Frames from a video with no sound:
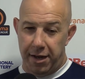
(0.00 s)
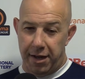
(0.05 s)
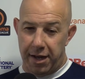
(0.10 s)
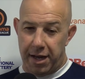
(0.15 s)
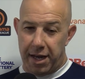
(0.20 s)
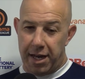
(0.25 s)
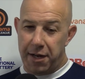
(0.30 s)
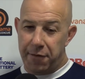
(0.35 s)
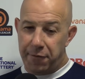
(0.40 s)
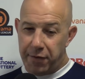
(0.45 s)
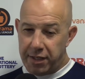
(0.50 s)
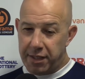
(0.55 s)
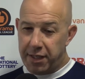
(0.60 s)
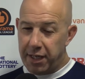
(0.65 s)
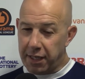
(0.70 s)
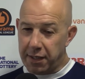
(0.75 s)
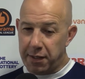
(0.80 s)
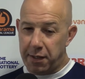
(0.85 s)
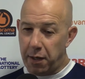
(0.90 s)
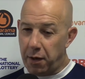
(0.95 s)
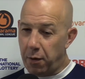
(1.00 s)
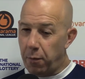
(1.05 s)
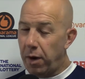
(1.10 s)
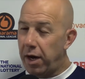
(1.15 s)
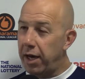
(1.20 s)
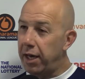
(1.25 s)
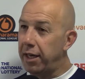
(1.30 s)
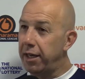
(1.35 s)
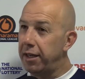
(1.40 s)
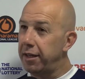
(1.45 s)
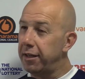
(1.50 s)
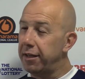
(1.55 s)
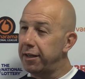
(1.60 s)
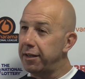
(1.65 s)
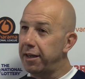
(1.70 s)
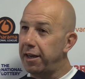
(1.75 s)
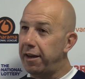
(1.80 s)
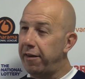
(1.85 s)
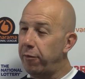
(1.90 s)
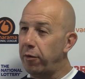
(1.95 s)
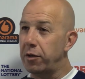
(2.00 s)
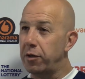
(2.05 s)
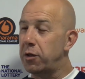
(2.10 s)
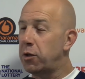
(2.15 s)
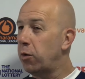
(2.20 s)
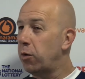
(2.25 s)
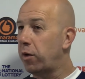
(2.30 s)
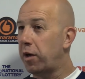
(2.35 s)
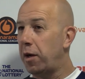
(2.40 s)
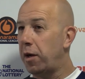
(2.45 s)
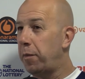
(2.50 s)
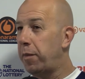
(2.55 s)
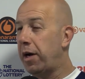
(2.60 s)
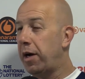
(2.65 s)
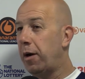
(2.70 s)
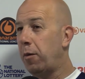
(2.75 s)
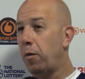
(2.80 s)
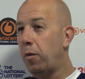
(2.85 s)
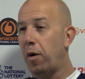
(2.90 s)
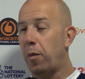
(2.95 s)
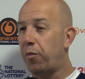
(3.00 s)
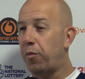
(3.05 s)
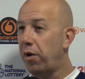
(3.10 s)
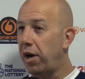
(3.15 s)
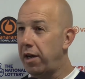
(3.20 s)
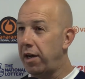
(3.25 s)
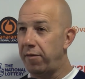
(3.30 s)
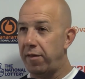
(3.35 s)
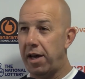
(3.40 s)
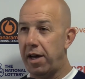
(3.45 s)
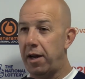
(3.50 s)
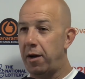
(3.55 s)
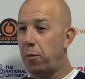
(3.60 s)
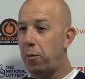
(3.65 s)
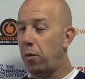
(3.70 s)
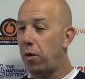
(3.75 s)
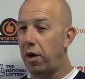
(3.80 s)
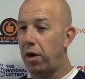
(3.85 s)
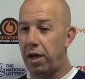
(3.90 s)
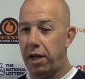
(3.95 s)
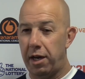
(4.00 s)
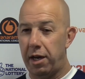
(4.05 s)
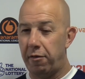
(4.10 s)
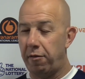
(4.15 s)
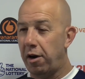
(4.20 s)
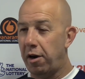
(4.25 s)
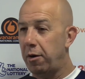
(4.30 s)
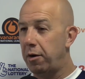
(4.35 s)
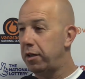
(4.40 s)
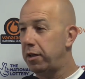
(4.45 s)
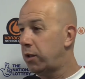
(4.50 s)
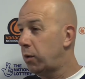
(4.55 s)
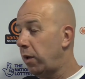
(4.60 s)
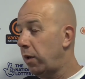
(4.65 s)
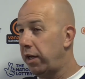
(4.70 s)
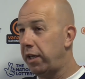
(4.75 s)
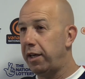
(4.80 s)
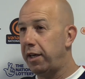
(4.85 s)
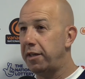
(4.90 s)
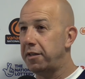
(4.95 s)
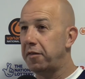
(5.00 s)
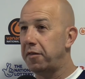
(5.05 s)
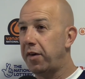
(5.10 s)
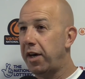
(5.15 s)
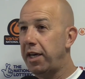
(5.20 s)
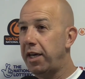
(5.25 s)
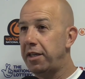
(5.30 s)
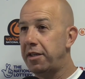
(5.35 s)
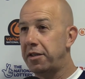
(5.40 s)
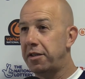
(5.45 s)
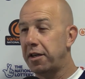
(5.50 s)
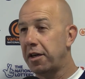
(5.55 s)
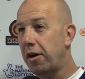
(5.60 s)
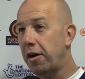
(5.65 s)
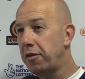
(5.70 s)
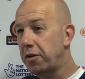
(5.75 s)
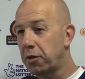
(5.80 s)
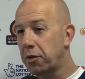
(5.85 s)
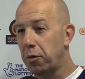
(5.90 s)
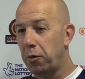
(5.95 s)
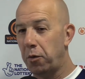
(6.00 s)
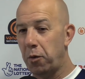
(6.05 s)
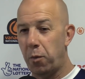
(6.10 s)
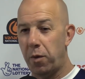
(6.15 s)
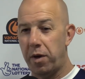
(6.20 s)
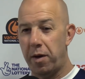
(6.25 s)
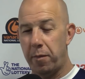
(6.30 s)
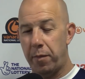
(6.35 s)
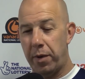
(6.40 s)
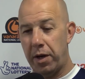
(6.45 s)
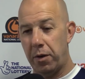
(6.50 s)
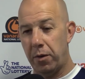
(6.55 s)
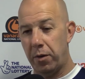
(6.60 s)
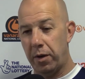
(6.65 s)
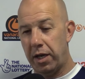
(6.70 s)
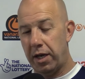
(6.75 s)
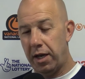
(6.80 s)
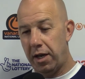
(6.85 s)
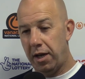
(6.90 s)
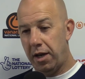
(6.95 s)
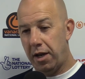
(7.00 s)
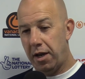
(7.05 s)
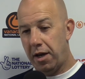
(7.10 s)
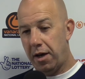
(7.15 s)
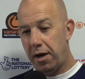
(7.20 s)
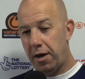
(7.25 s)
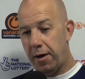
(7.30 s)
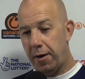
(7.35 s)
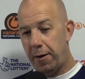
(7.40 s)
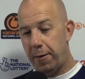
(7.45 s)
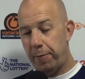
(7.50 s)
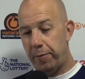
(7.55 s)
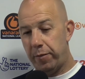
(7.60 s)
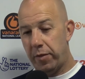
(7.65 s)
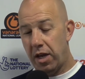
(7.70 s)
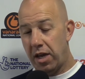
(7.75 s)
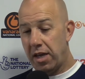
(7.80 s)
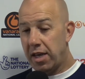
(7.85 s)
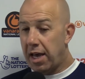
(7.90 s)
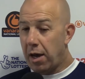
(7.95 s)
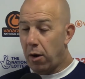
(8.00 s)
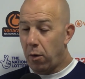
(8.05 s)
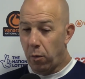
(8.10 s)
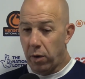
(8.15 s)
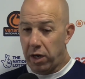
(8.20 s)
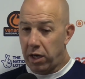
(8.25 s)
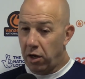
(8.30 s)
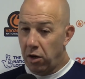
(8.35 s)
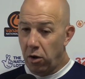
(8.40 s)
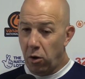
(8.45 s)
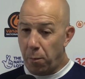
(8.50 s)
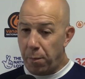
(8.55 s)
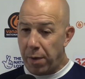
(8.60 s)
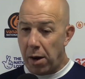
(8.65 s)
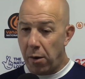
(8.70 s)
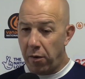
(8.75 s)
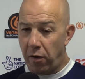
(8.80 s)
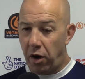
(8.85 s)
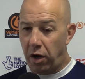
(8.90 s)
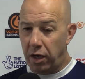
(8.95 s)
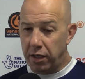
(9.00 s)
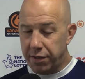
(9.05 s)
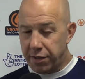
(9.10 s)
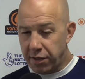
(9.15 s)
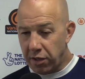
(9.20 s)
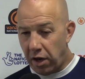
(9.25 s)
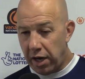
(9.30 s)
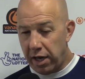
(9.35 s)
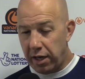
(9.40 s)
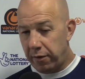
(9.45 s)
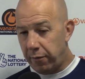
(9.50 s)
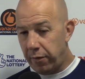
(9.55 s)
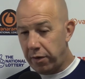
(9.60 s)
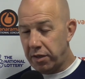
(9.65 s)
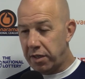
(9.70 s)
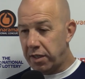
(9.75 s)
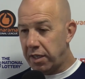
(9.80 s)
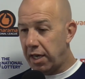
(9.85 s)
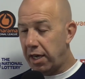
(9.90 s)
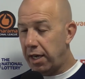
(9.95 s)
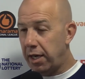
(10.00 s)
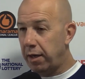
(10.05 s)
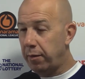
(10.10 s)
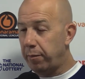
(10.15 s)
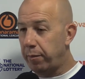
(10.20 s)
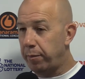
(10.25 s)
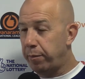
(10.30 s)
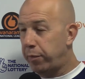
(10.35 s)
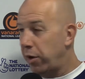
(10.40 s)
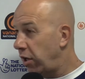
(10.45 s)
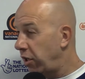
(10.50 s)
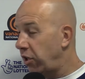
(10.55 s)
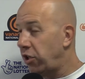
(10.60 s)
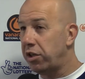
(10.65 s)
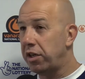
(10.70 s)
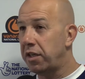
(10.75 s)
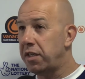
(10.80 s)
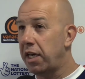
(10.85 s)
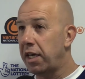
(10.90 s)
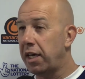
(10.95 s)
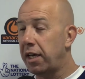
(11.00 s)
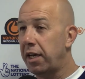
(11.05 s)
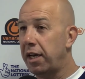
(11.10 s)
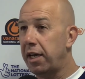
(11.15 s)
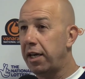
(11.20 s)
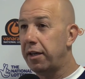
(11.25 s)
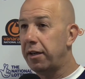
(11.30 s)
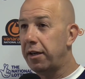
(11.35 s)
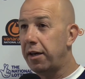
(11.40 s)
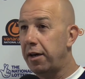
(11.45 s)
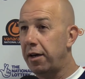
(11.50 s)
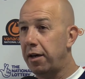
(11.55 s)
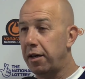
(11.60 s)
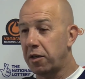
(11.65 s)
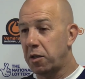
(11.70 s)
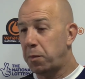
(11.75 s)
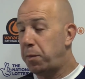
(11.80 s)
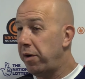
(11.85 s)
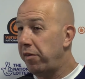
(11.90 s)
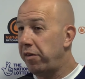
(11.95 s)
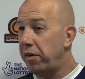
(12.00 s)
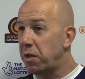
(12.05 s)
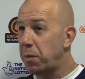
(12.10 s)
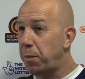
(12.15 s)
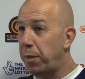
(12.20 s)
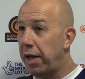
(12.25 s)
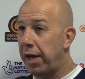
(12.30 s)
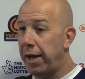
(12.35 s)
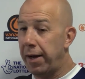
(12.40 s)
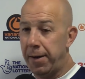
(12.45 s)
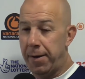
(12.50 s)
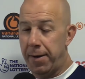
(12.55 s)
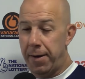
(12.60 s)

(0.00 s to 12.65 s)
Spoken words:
And if he sticks it away, everyone's talking about what a brave lad and what a hero at 20 years of age to go and score the winning penalty. We can look back with hindsight and say Birdie should have taken it, experienced player.